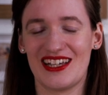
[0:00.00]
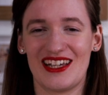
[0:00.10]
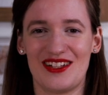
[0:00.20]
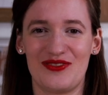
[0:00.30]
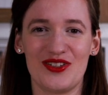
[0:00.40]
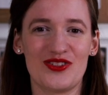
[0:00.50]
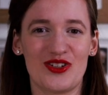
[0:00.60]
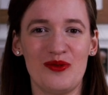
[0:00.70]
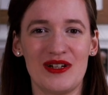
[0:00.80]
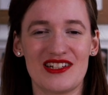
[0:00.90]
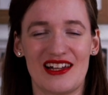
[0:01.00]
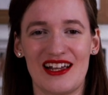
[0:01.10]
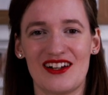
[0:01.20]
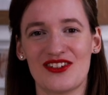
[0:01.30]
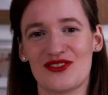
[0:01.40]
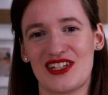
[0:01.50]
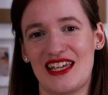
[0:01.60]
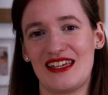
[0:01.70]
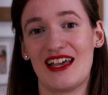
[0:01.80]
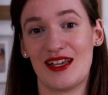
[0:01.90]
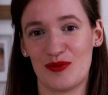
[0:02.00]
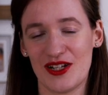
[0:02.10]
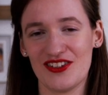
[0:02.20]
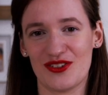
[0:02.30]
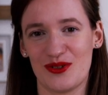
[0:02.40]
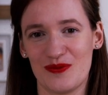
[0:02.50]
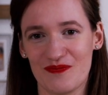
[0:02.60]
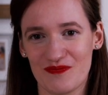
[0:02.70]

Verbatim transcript: It feels so much lighter to say I want to.